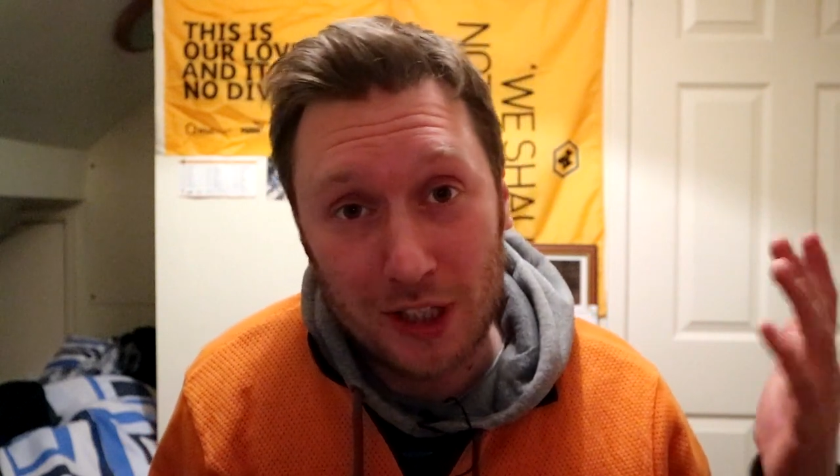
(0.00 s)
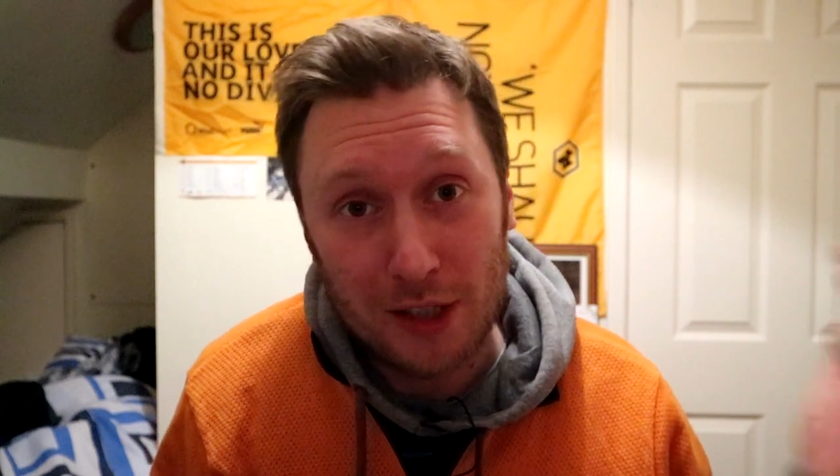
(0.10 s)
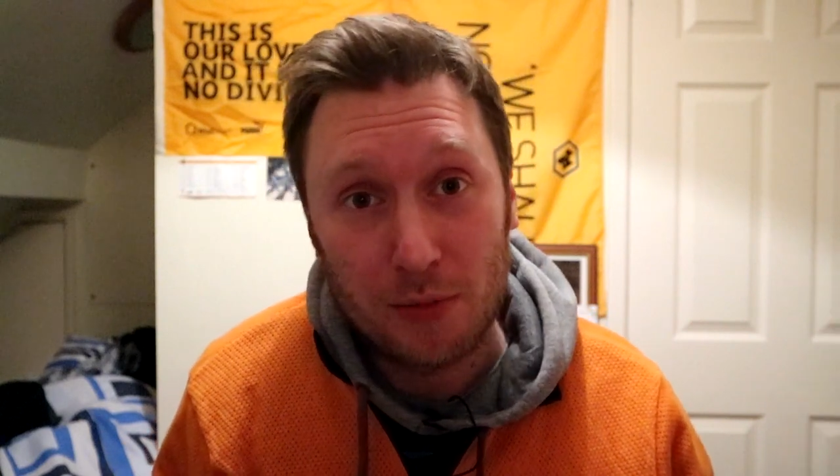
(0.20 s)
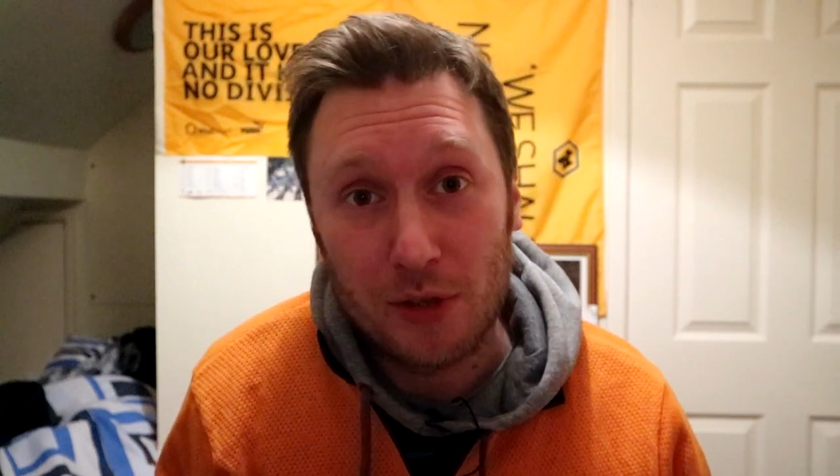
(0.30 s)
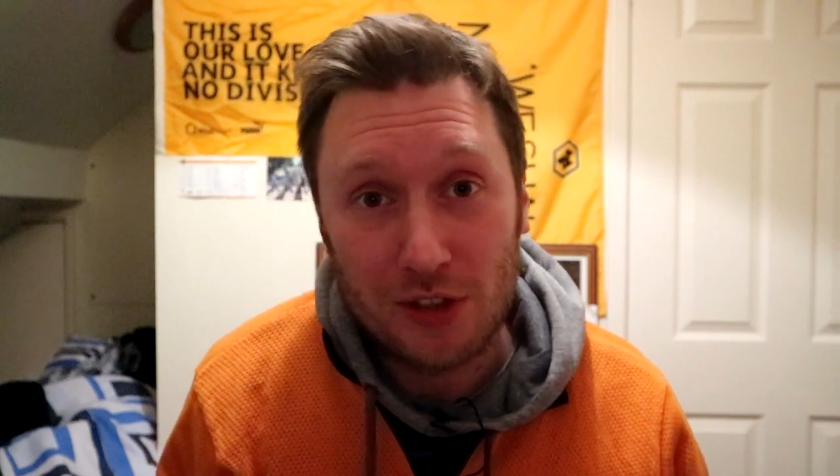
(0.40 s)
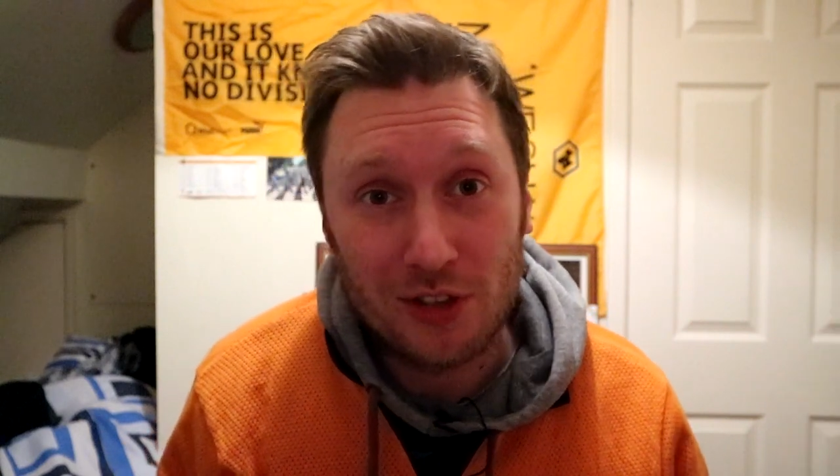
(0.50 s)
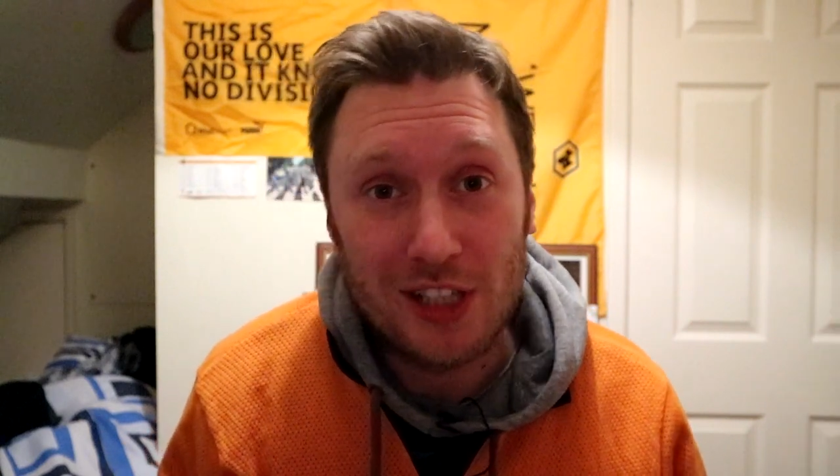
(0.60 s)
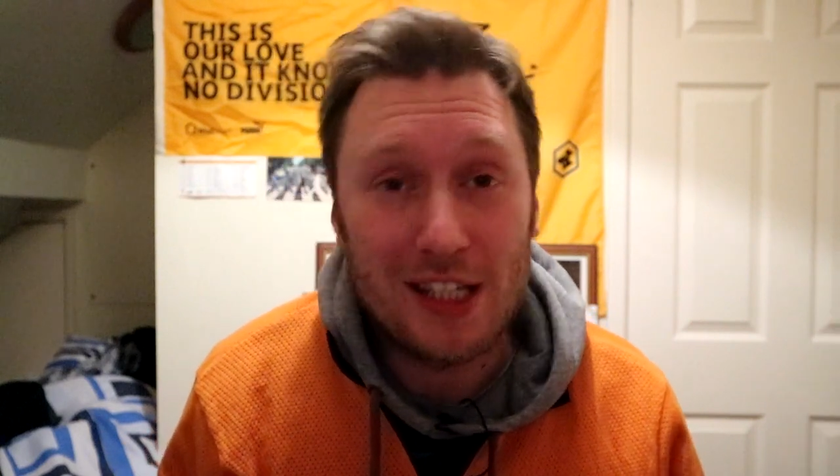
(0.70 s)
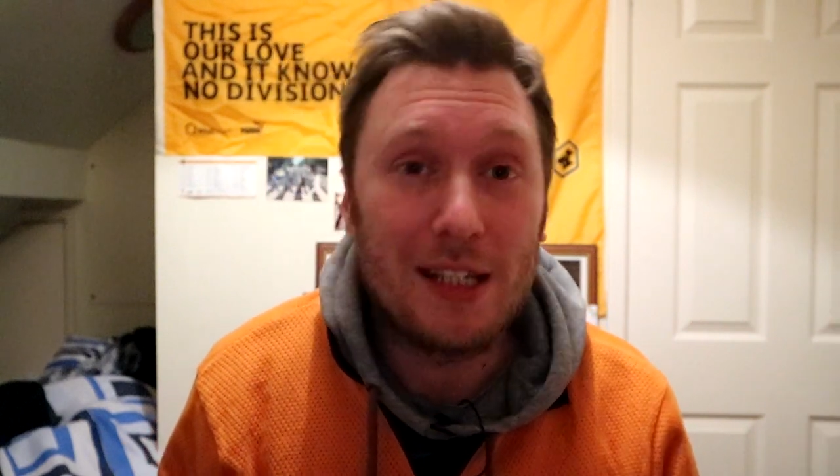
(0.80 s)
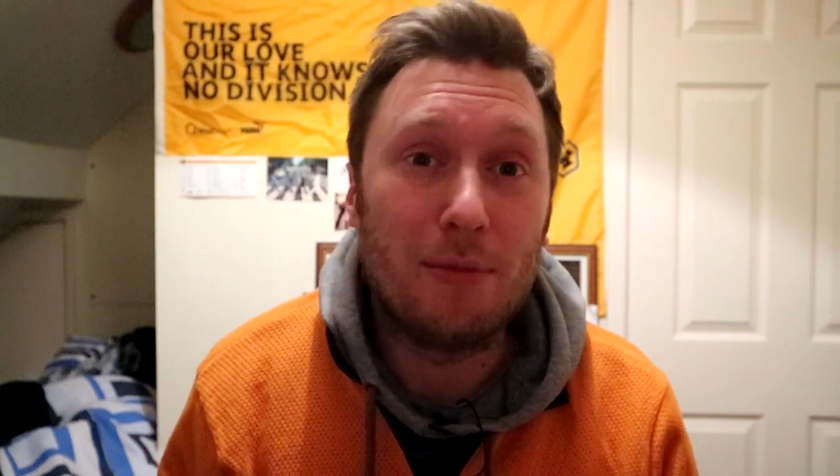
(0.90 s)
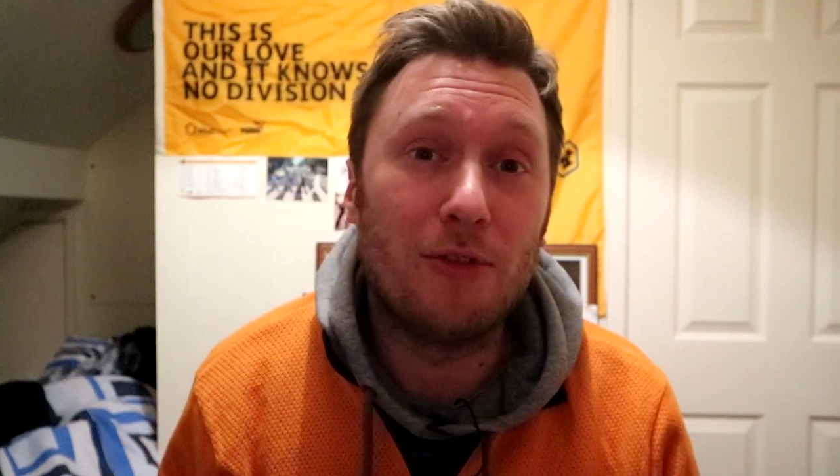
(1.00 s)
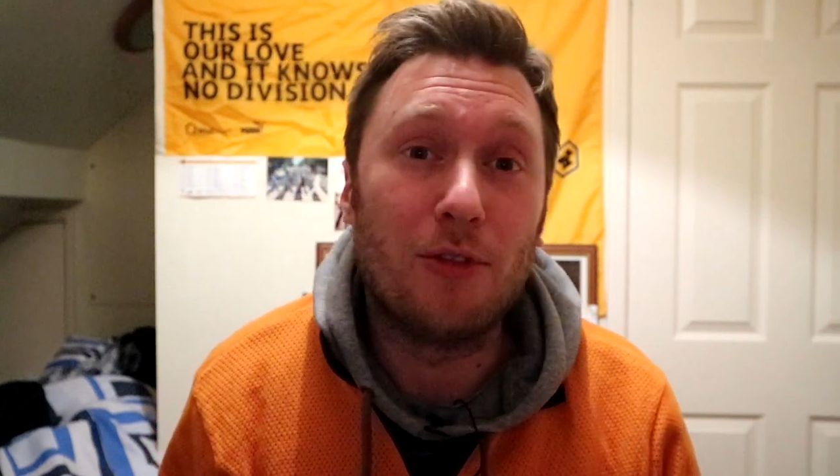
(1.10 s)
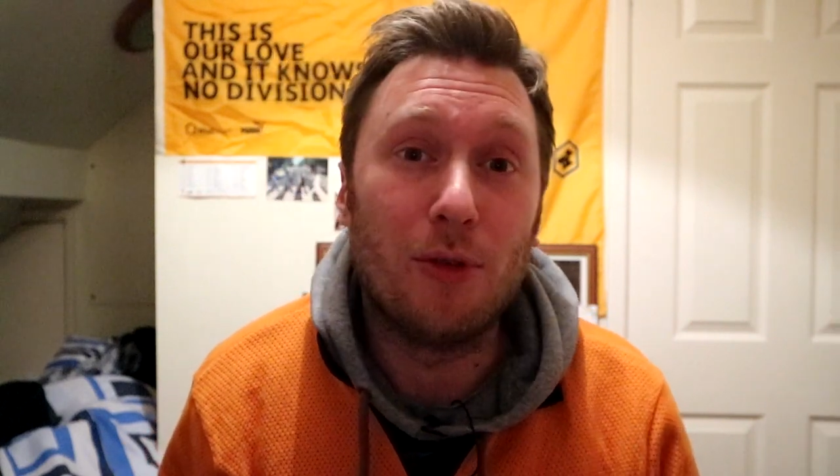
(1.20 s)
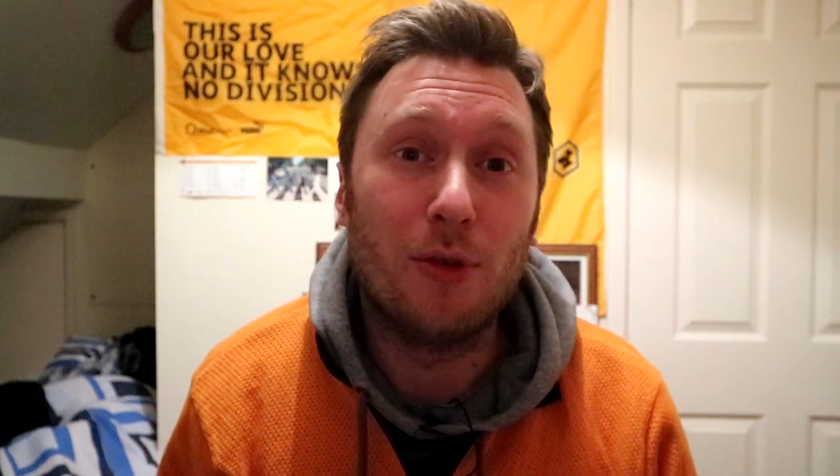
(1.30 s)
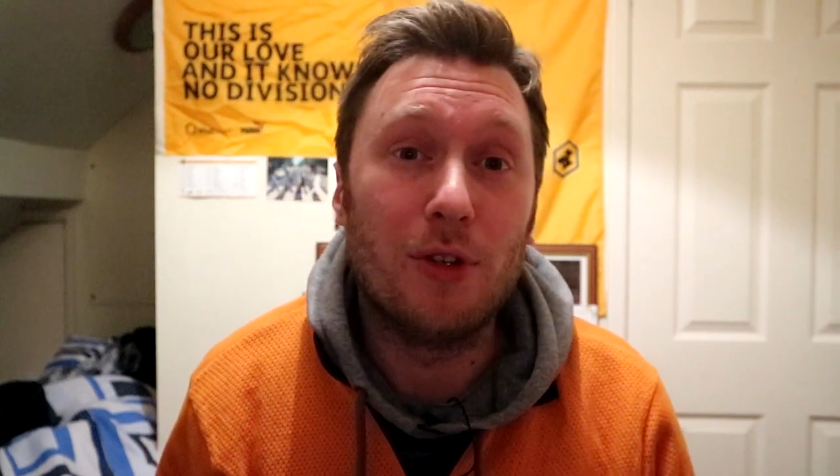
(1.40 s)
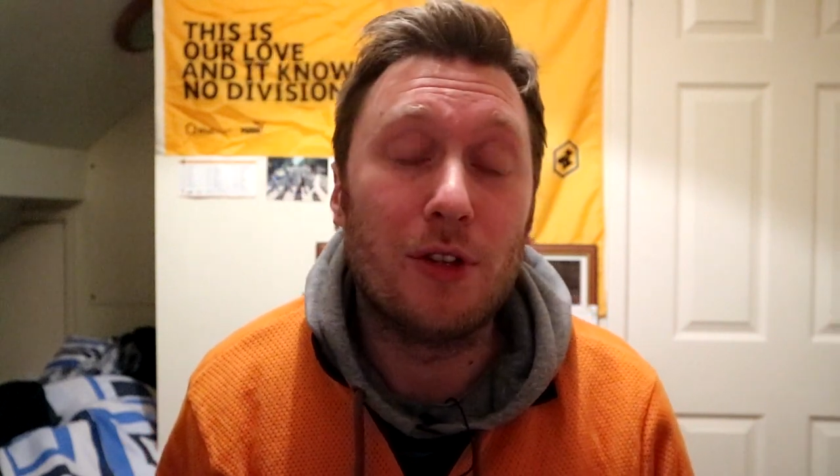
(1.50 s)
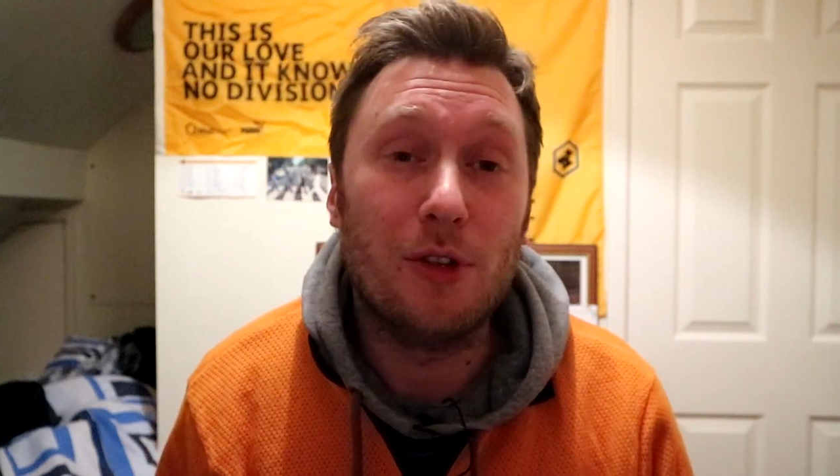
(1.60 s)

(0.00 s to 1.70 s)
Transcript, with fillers: was against Bristol City before